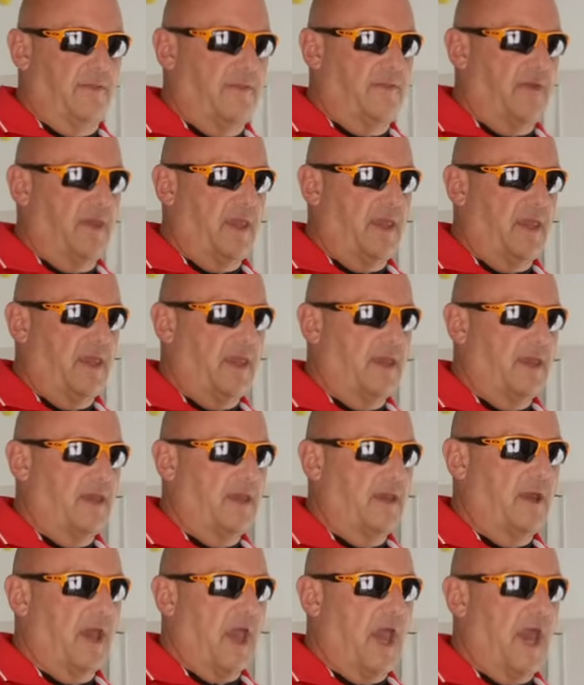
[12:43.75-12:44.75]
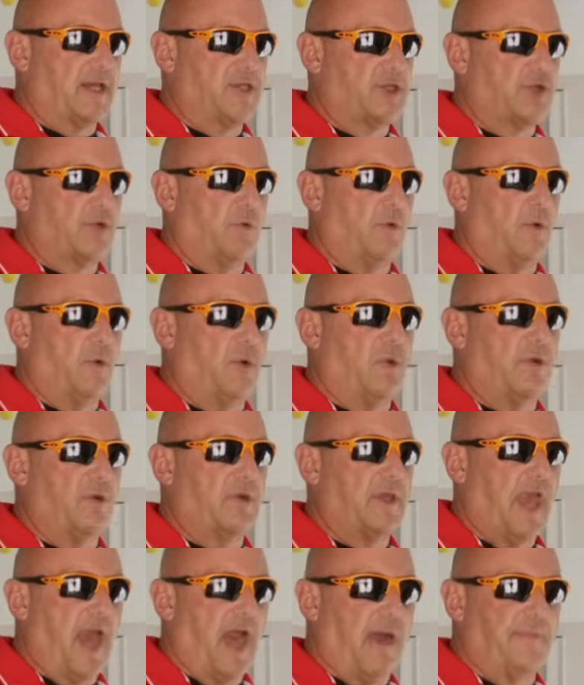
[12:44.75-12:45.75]
the actual
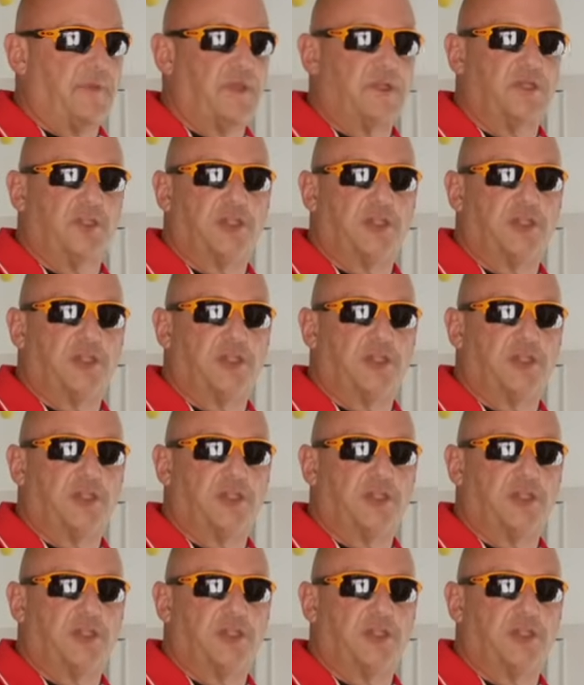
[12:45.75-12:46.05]
captain's